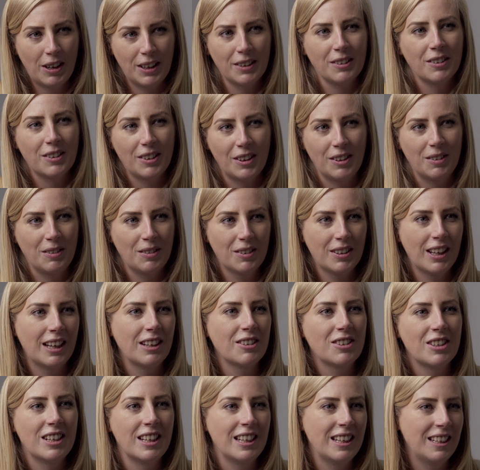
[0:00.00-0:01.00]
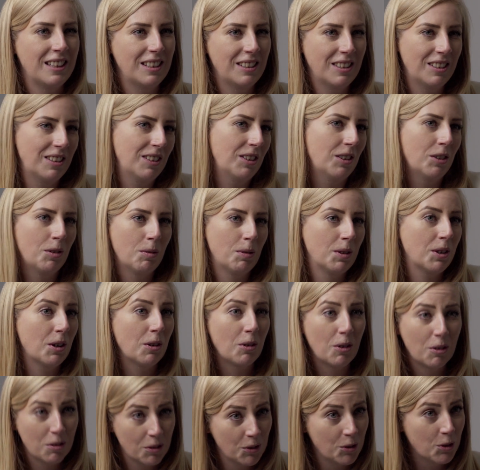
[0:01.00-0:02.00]
fan zones, actually, we
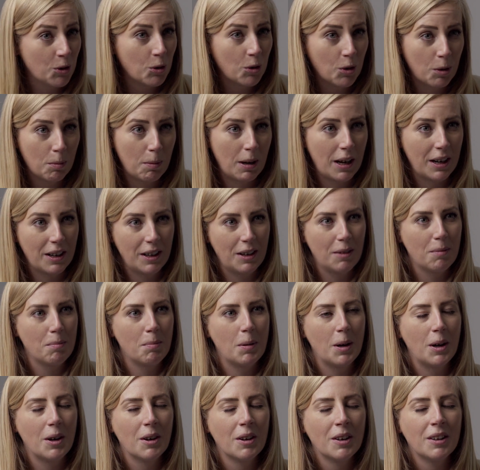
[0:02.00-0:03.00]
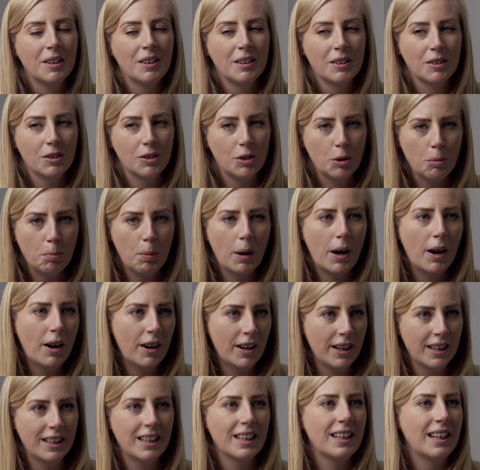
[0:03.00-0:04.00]
don't often talk about it, but super
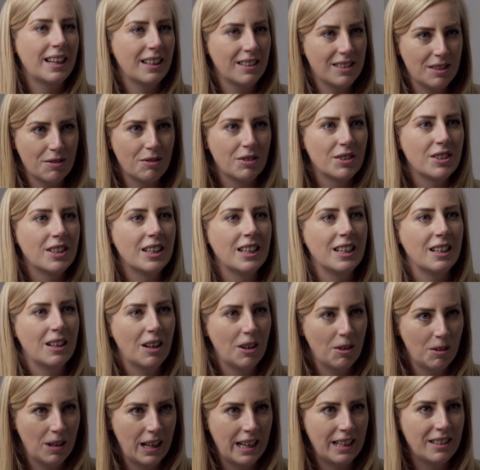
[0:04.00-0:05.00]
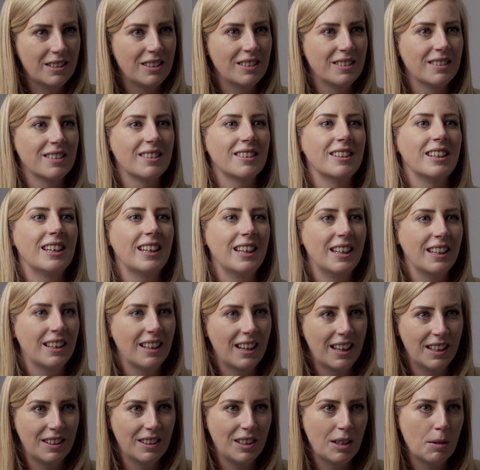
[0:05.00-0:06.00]
high connectivity, low
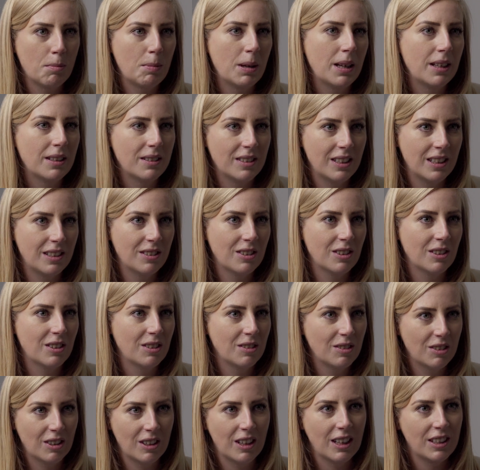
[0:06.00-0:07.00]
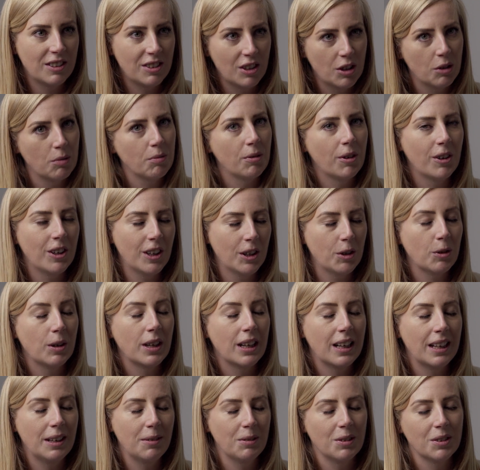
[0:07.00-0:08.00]
latency, and the ability to light it up very
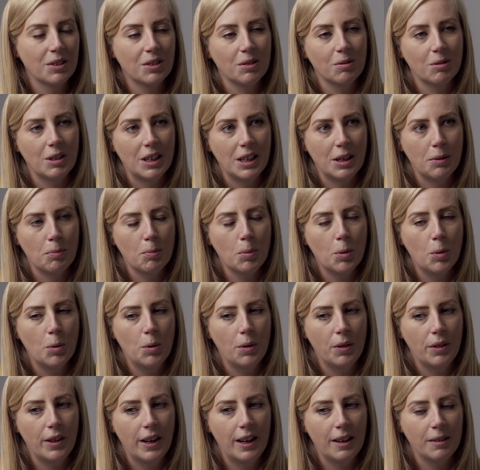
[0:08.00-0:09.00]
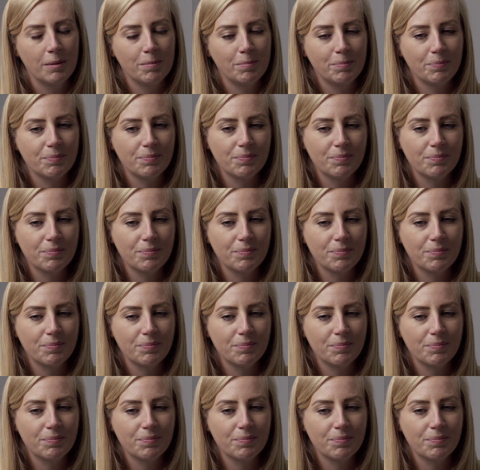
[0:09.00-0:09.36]
quickly was really important there.